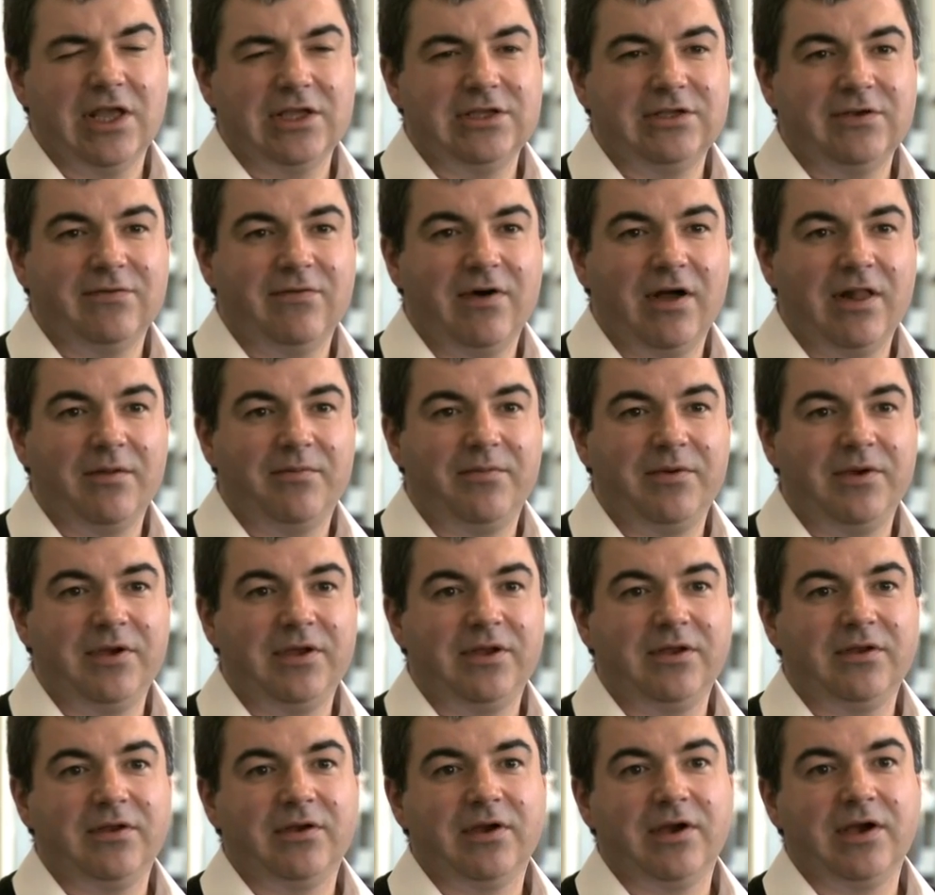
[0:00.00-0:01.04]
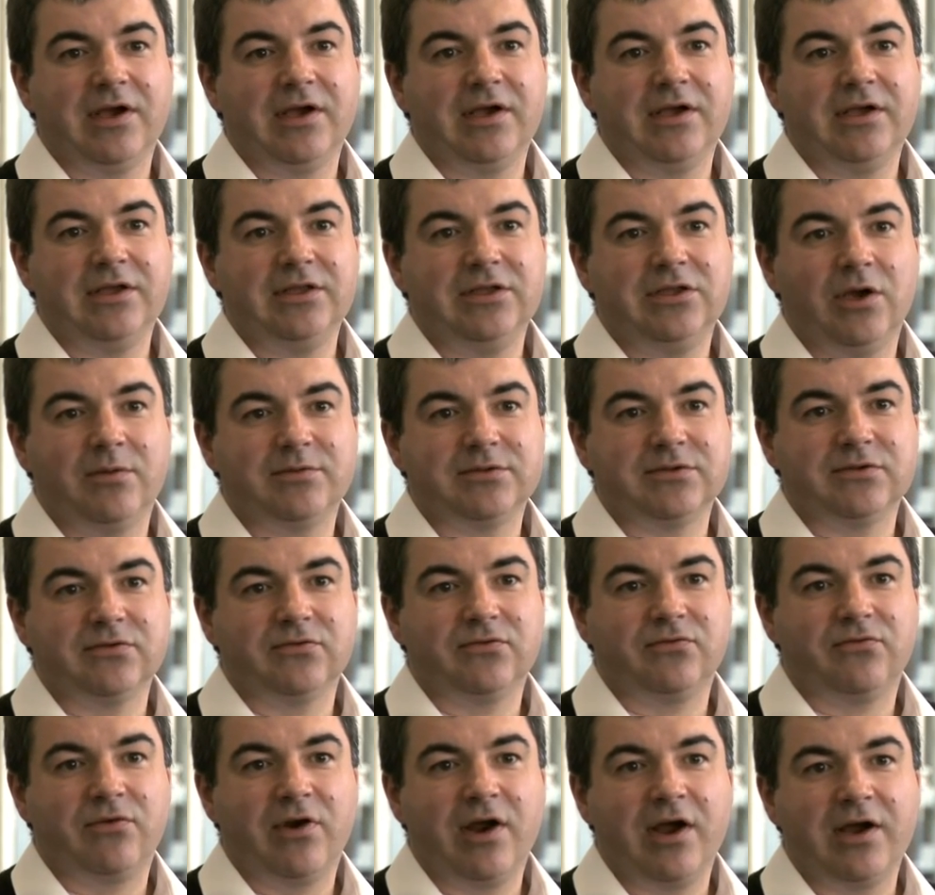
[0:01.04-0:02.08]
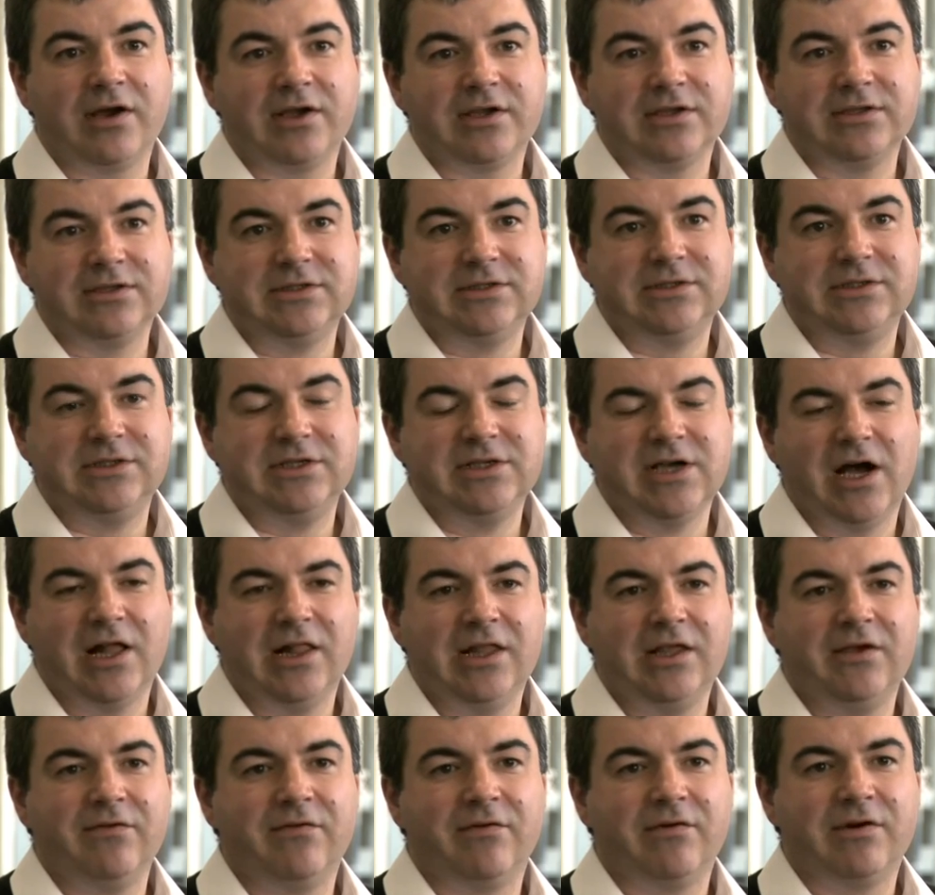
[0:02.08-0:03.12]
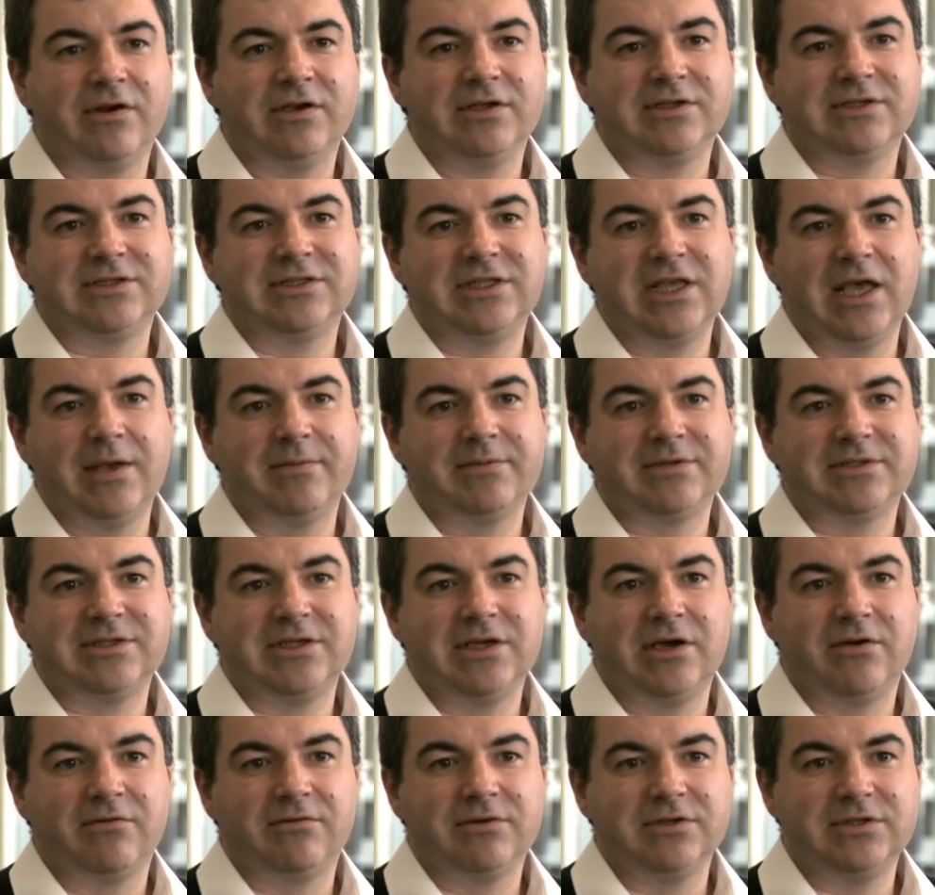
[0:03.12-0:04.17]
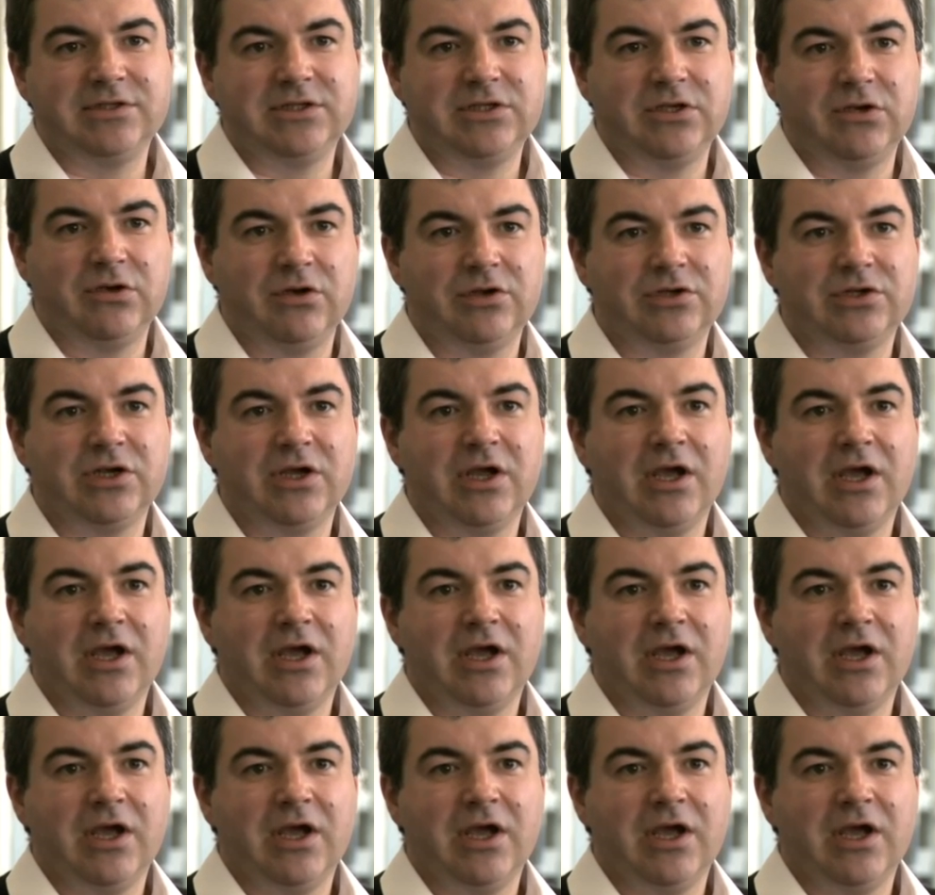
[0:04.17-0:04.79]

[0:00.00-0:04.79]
developing uh, in terms of drug delivery, stem cell research,